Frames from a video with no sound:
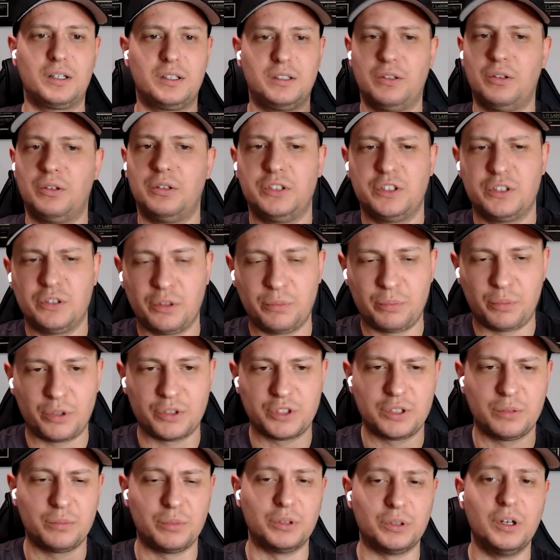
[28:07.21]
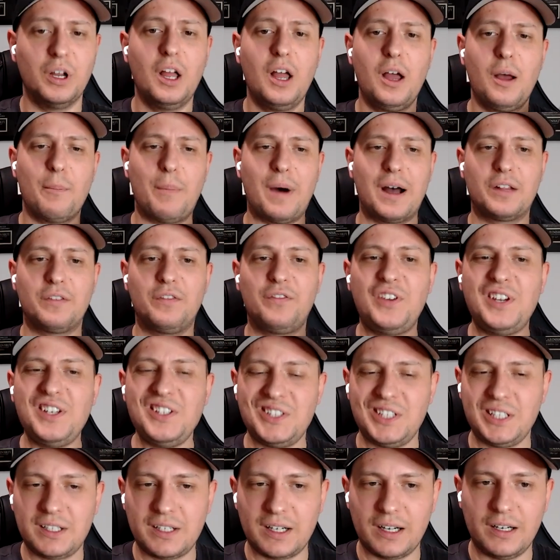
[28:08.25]
No, it's not possible. But
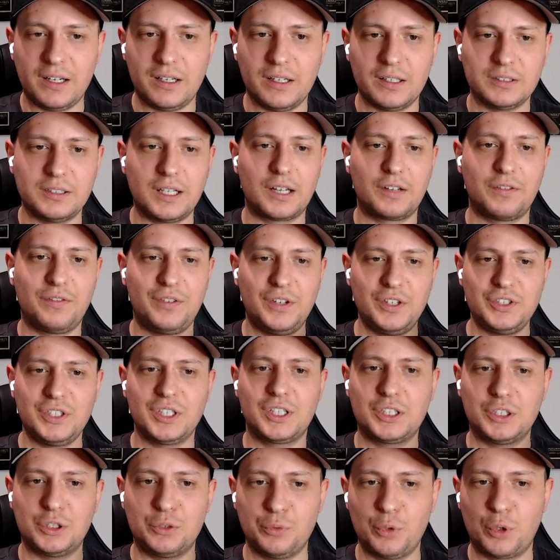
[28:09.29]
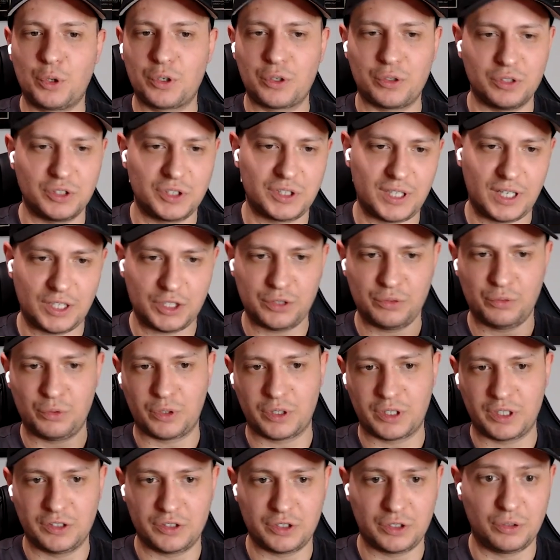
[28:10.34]
physically, like physical work, construction work,
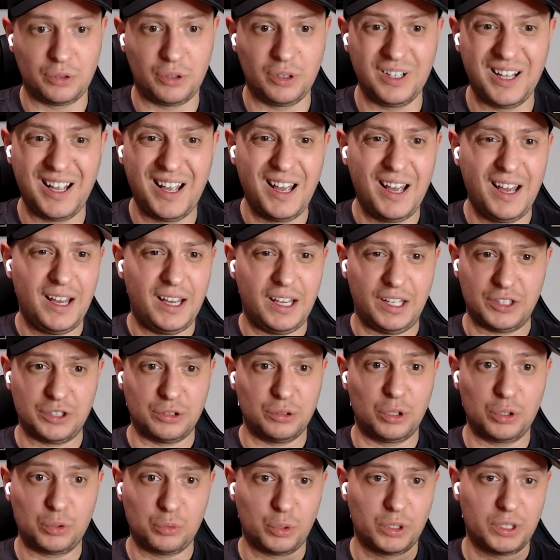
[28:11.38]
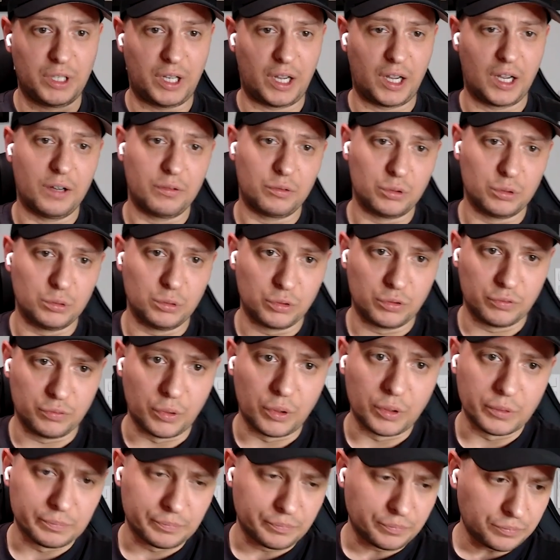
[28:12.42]
and so on, it's not what I have to look for.
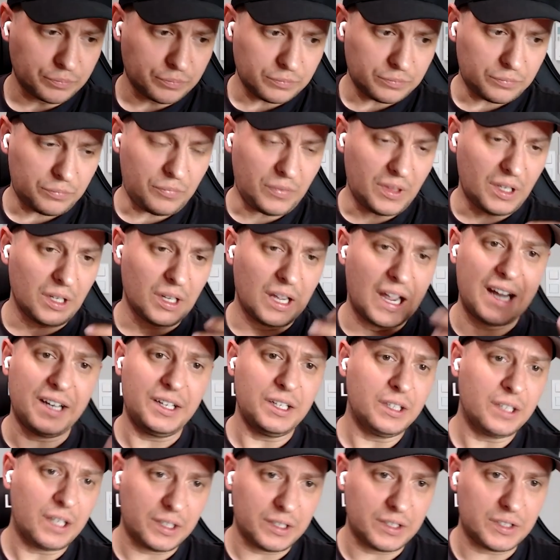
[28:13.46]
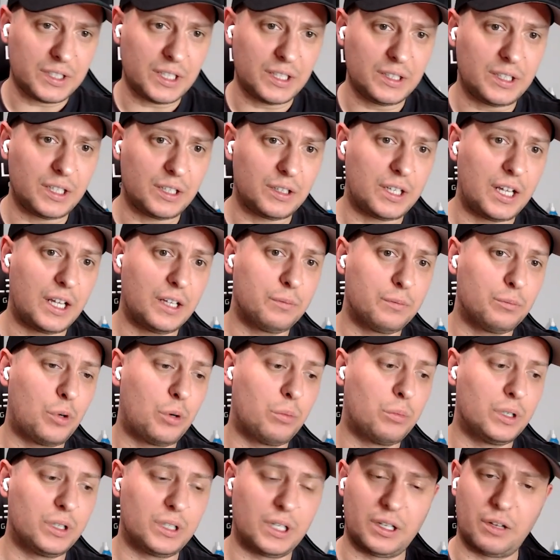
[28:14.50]
I didn't understand at that
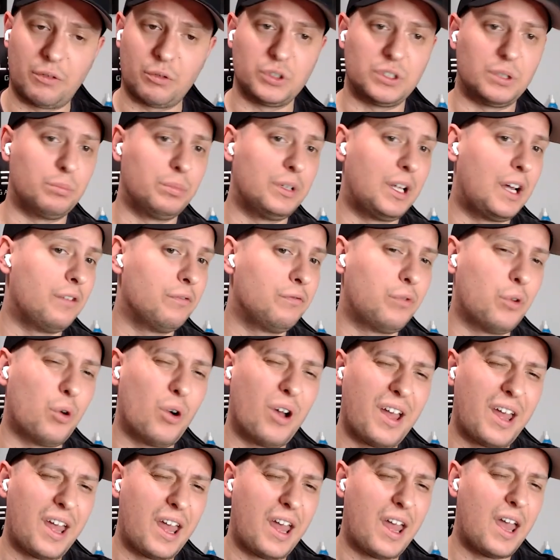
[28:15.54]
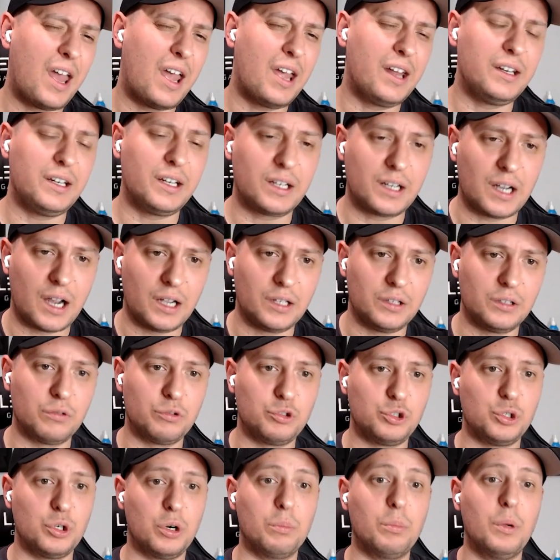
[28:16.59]
moment, and I was applying for any kind of
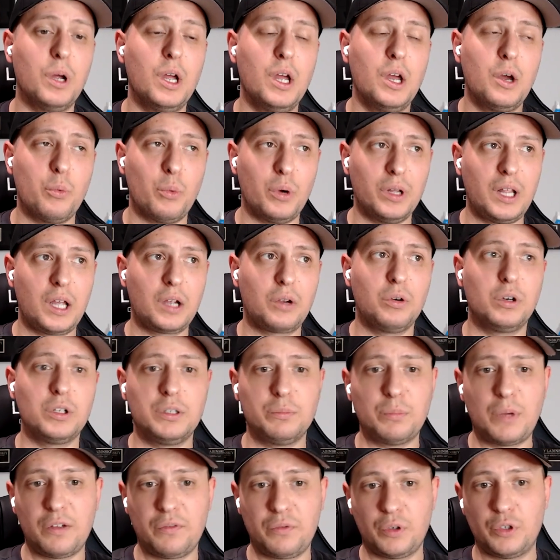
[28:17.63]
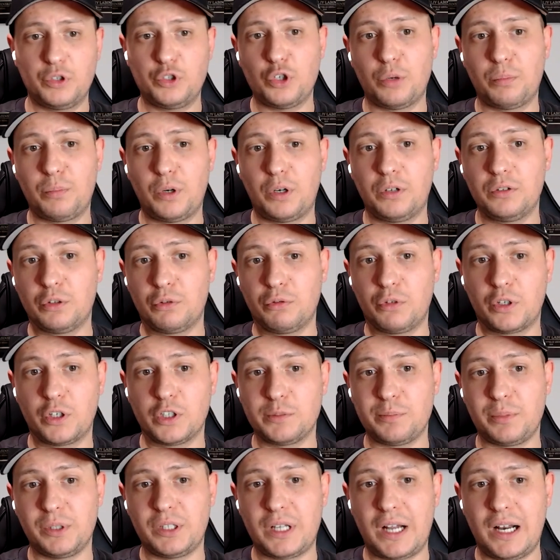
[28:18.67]
job. When I got my first job out of the
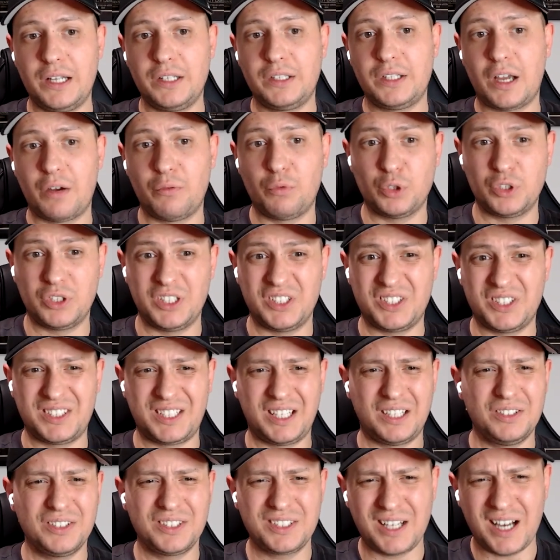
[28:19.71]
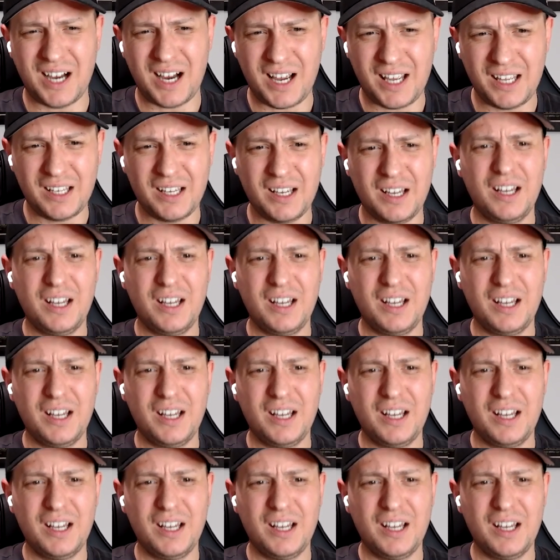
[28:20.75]
hospitality, I was the sales guy.